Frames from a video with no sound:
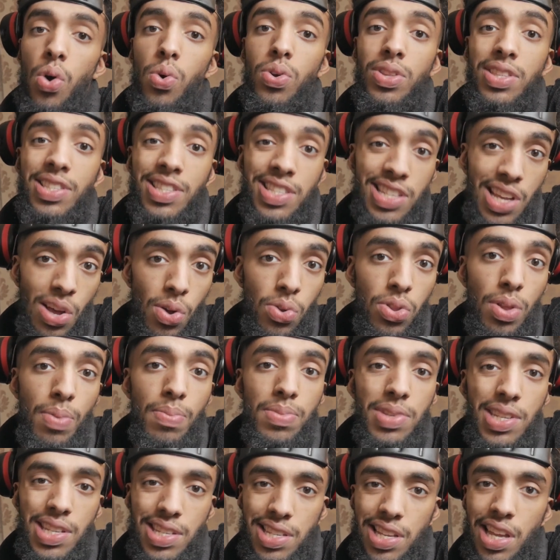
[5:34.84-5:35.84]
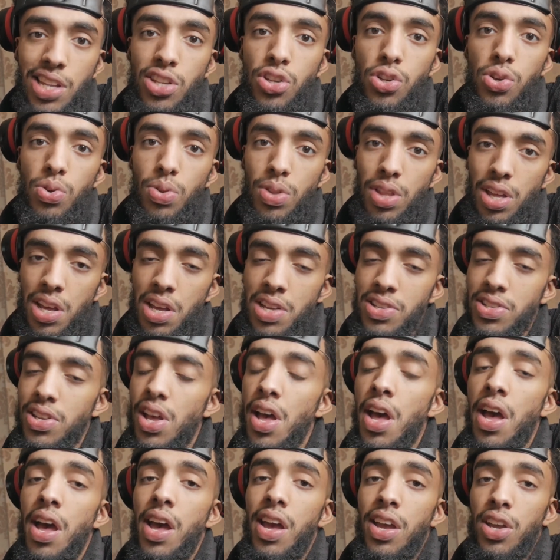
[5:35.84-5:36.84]
And tell them to send you theirs
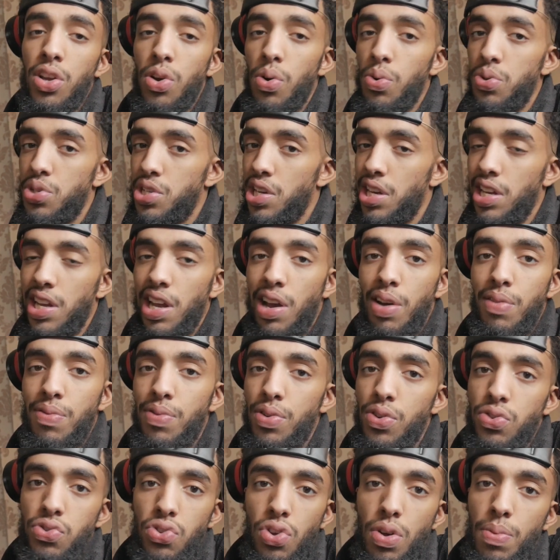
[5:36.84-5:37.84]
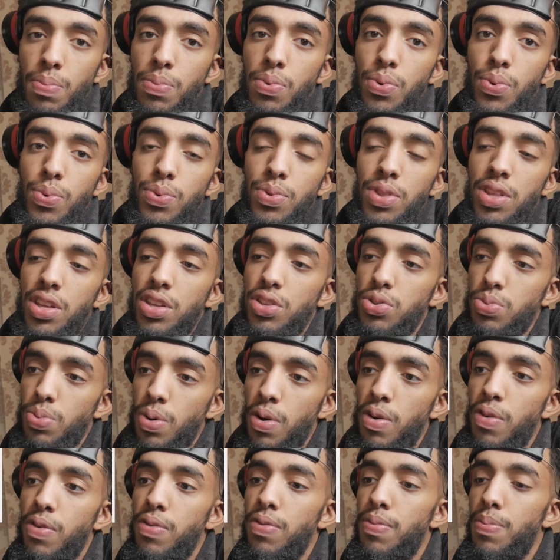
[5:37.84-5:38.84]
and go check out, for example, the
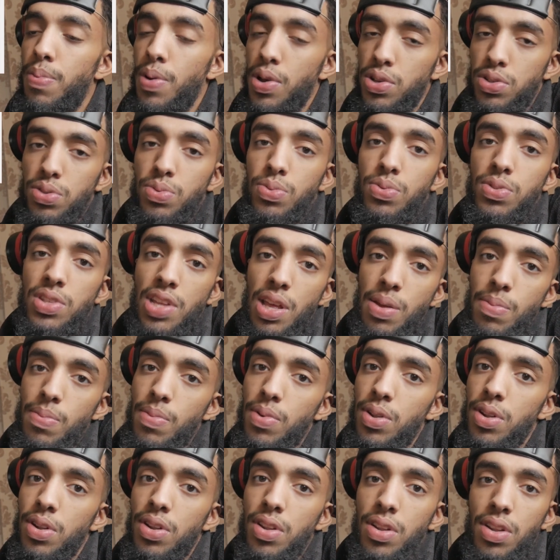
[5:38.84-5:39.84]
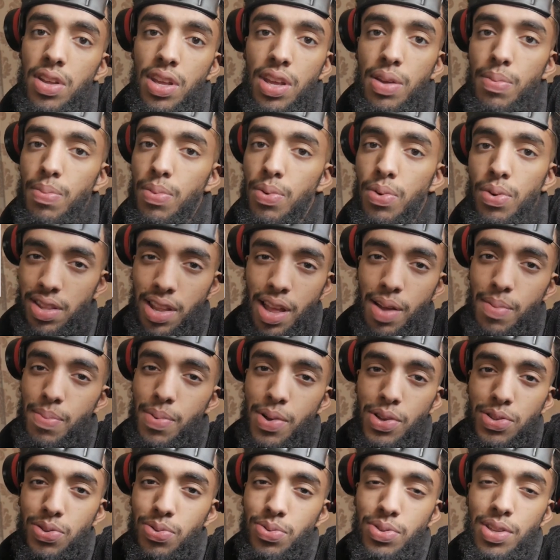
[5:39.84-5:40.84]
12 personal statement ebook, that
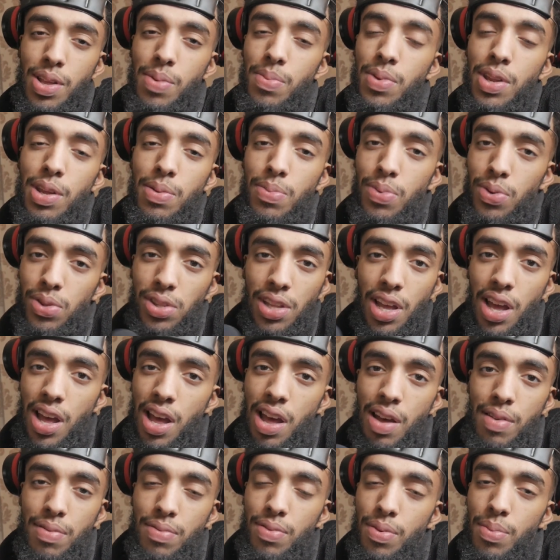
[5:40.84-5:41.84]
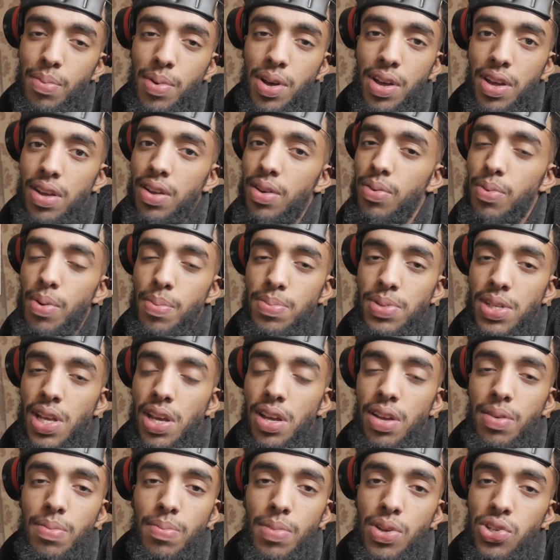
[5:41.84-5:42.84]
personal statement ebook that I have on my
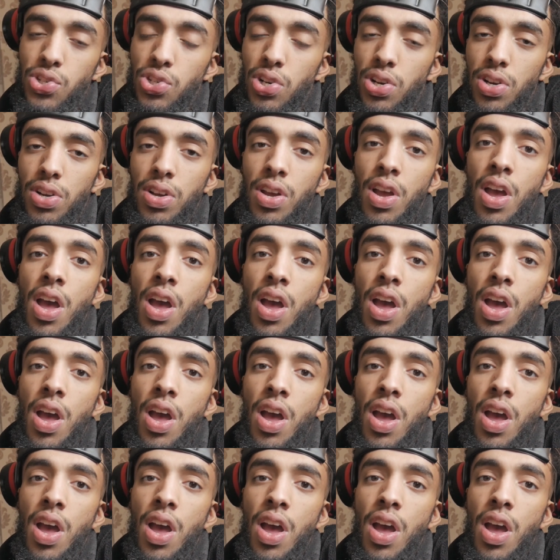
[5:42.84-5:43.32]
website, MedShark.